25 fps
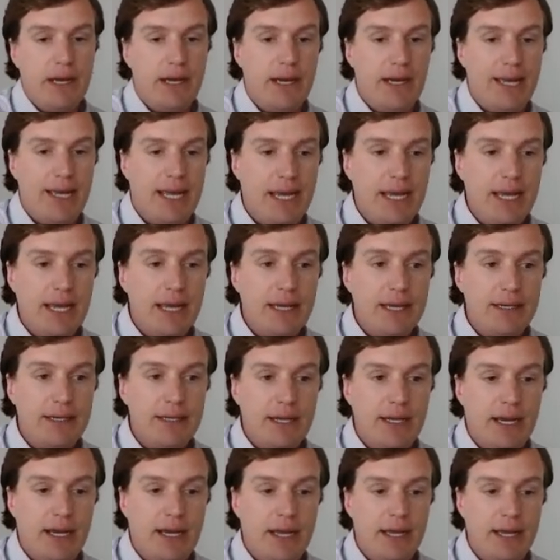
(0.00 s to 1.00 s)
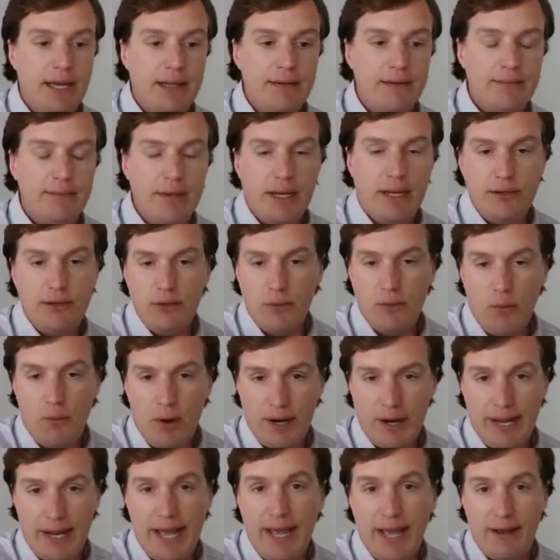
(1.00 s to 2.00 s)
uh, and uh, and and
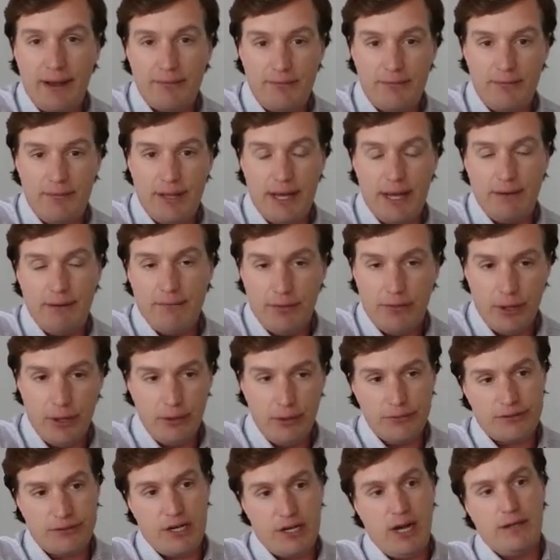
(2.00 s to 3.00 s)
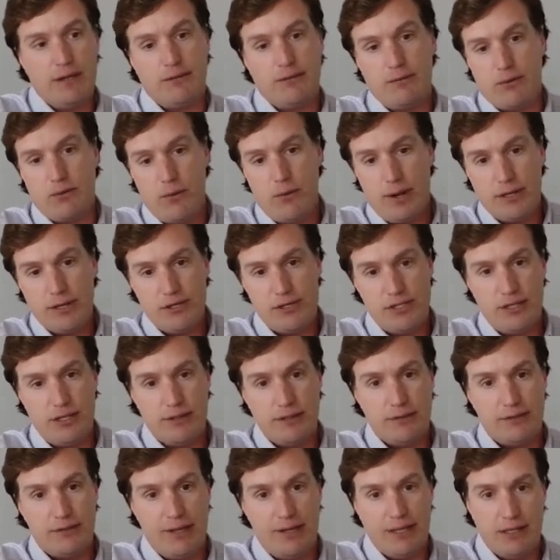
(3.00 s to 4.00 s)
you'll want to have have those kinds of
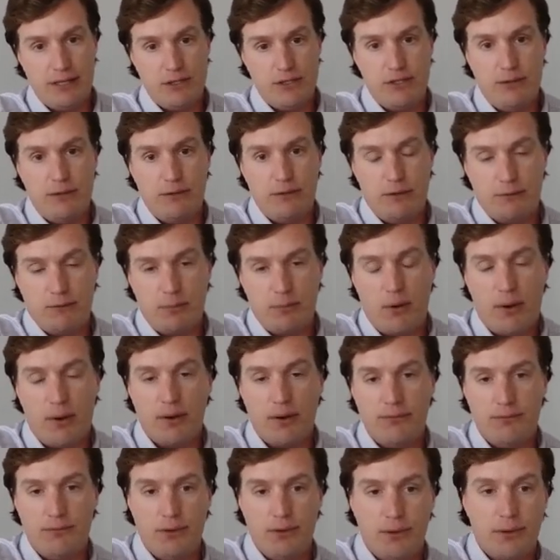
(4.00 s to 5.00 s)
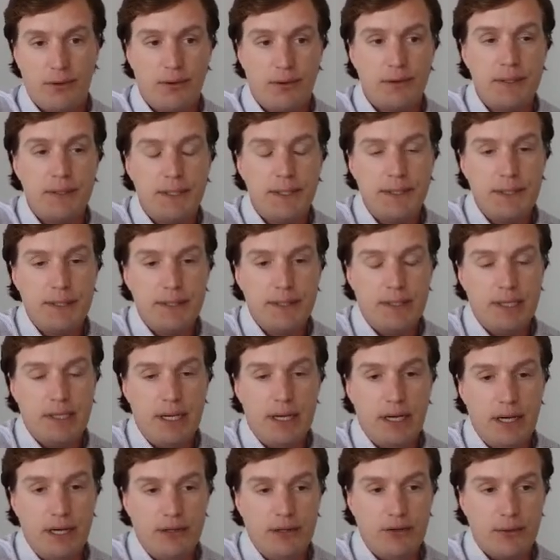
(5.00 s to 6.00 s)
questions and issues as part of your
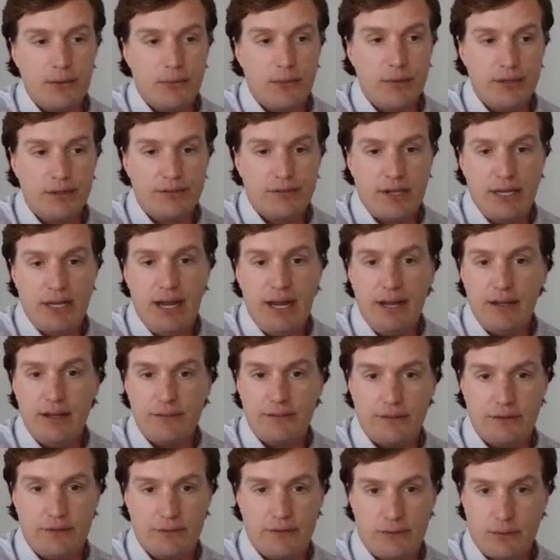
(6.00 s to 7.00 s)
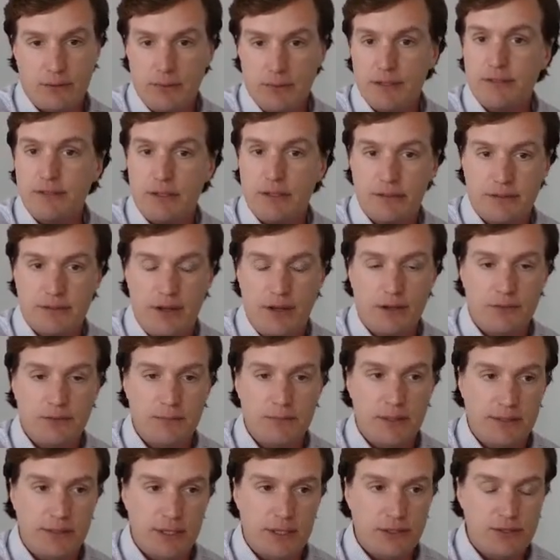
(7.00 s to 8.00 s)
uh, your risk analysis or risk
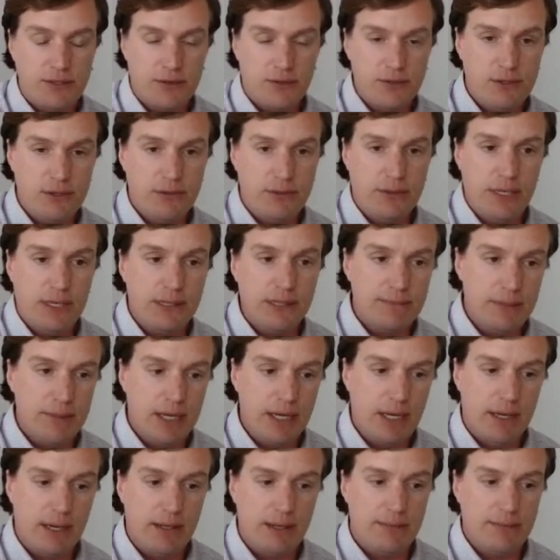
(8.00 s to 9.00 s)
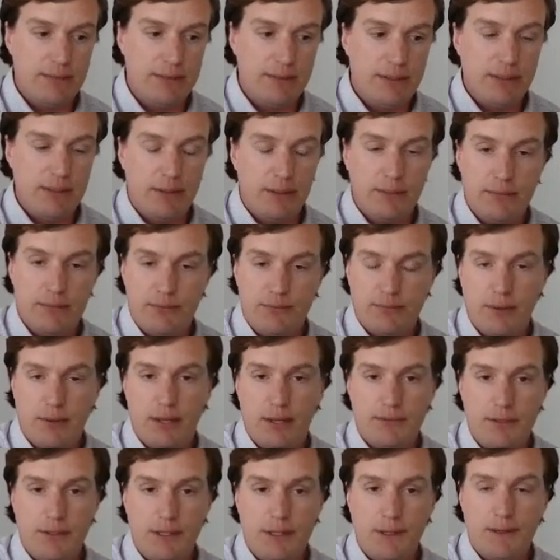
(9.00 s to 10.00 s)
assessment that you're doing uh, you know,
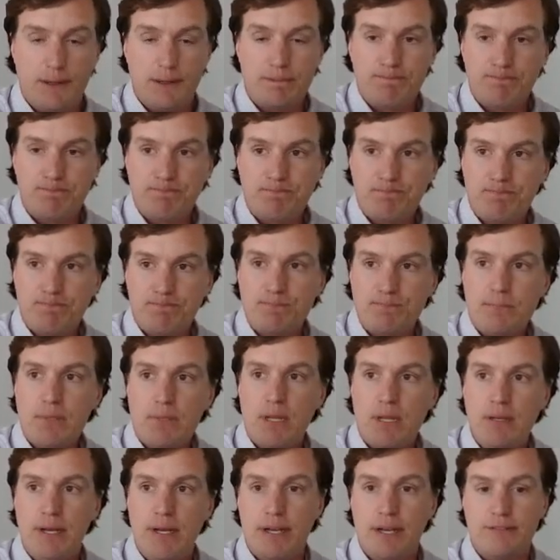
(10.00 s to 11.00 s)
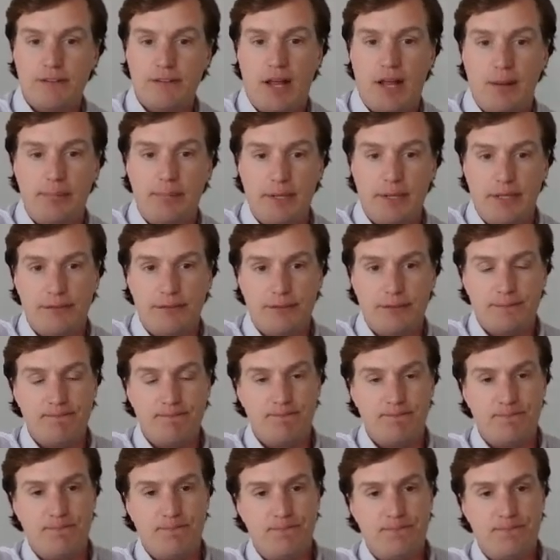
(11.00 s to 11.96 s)
throughout the year. Next slide, please.